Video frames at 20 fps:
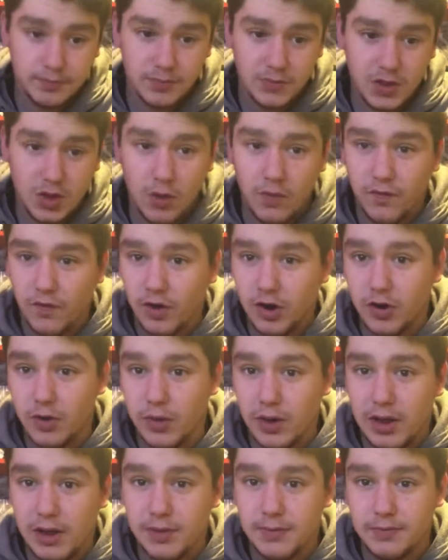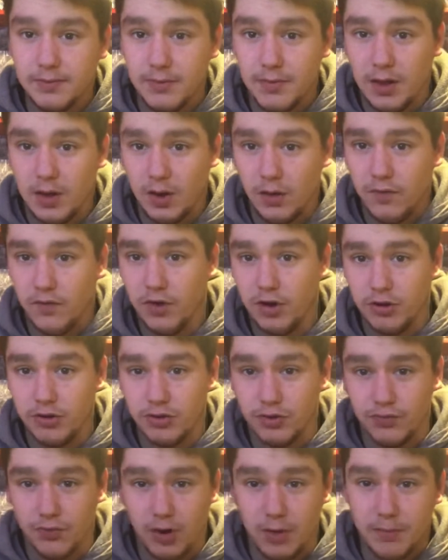Go follow it, and I'll follow
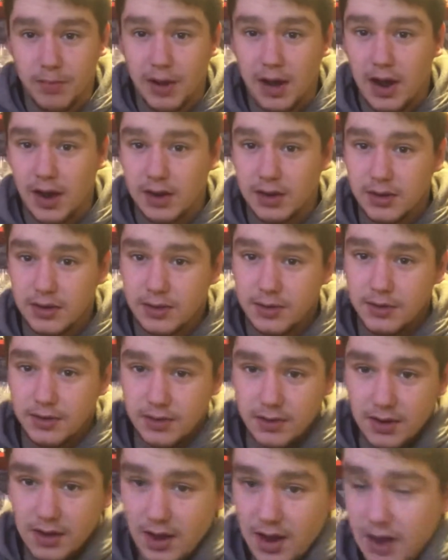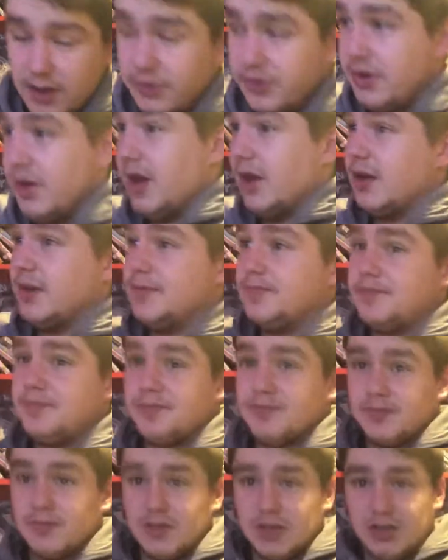you right back. And yeah,
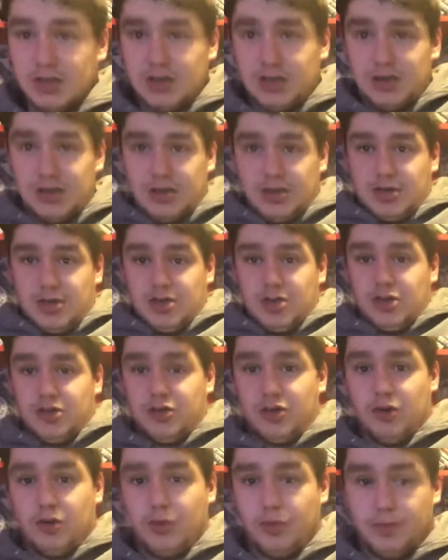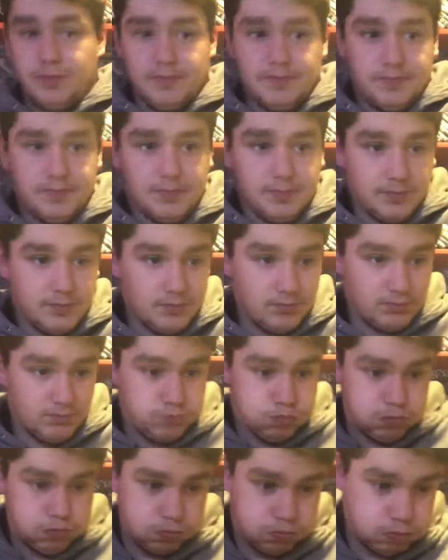so
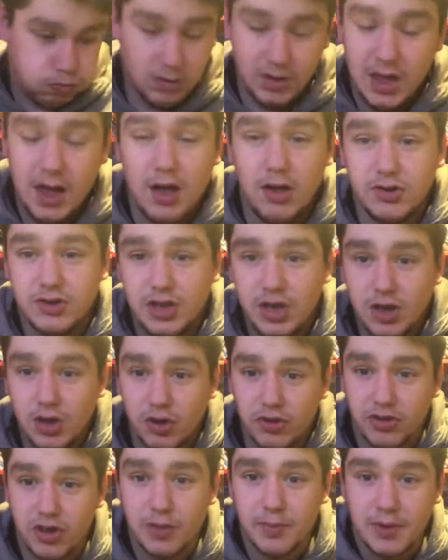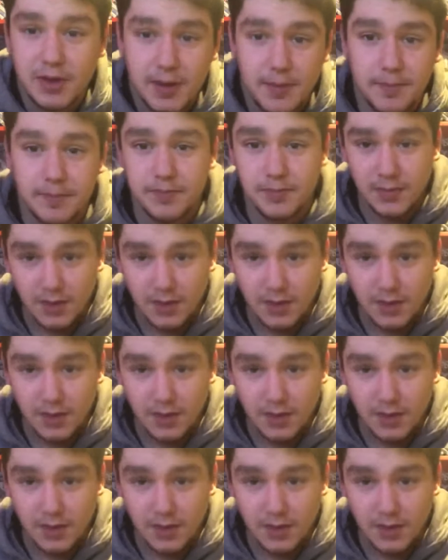yeah, I'll see you guys in a bit.